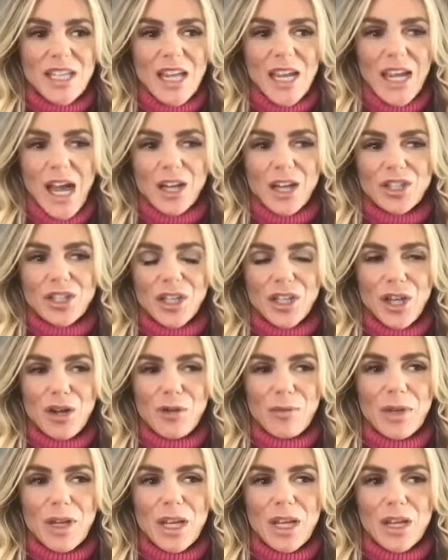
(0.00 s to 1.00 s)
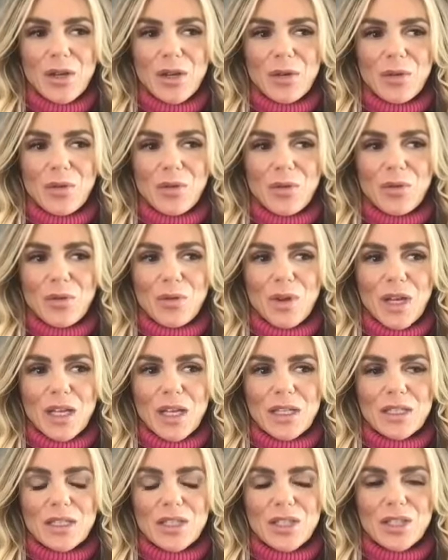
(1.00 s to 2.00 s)
take action. Nobody who
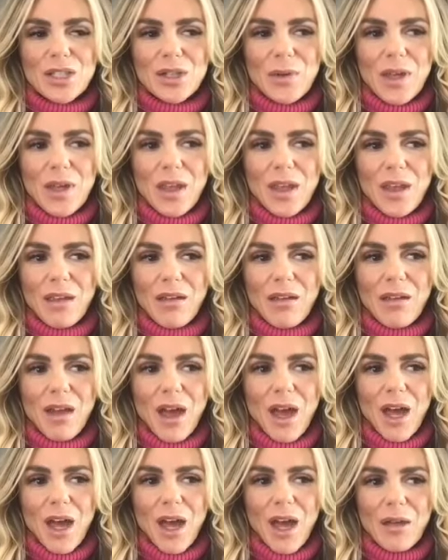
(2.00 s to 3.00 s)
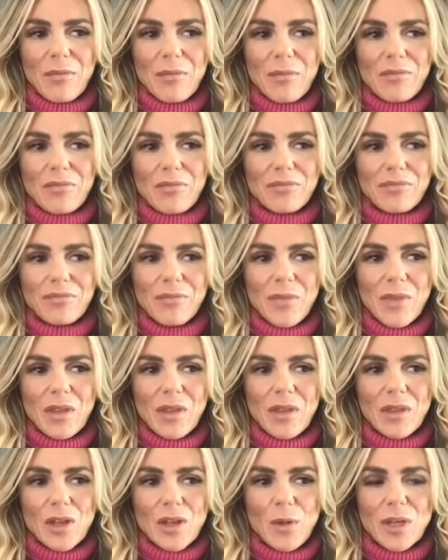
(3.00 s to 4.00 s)
is doing um,
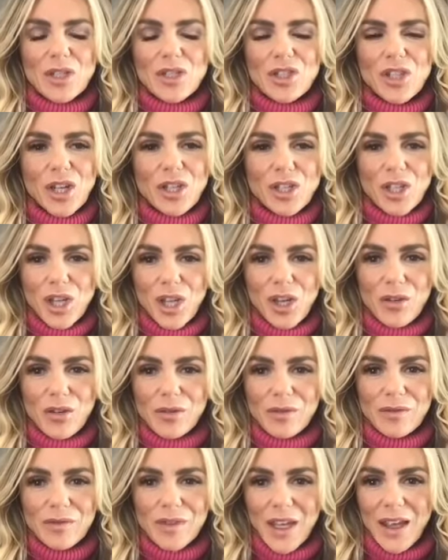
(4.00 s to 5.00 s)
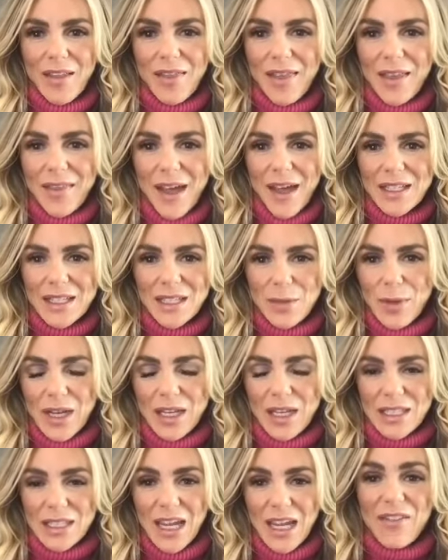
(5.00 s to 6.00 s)
nobody's judging you. Like I think that's the
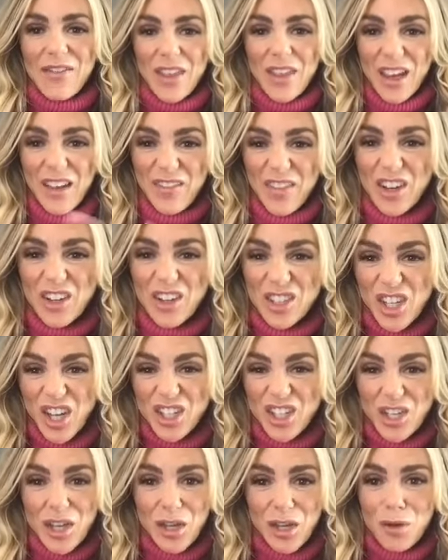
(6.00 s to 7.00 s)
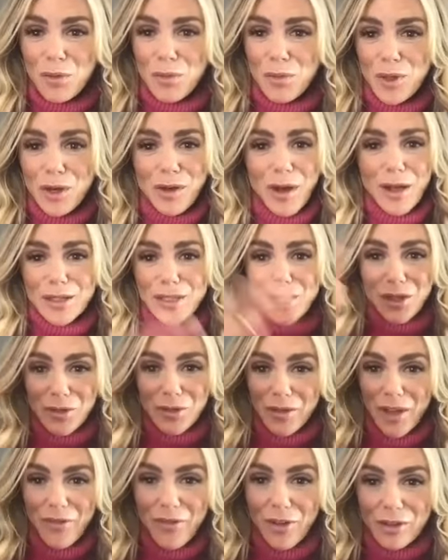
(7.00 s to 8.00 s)
biggest thing. If they if they're judging you, they're not to
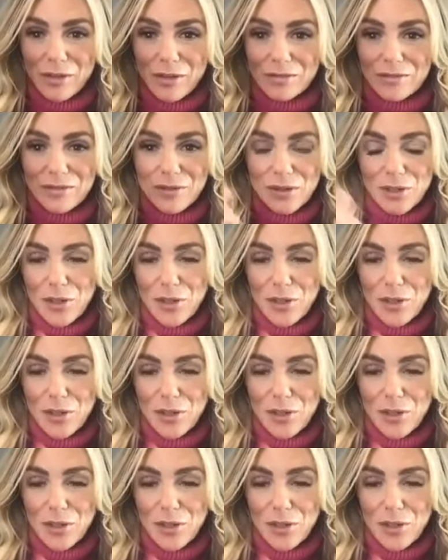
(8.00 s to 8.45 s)
your level.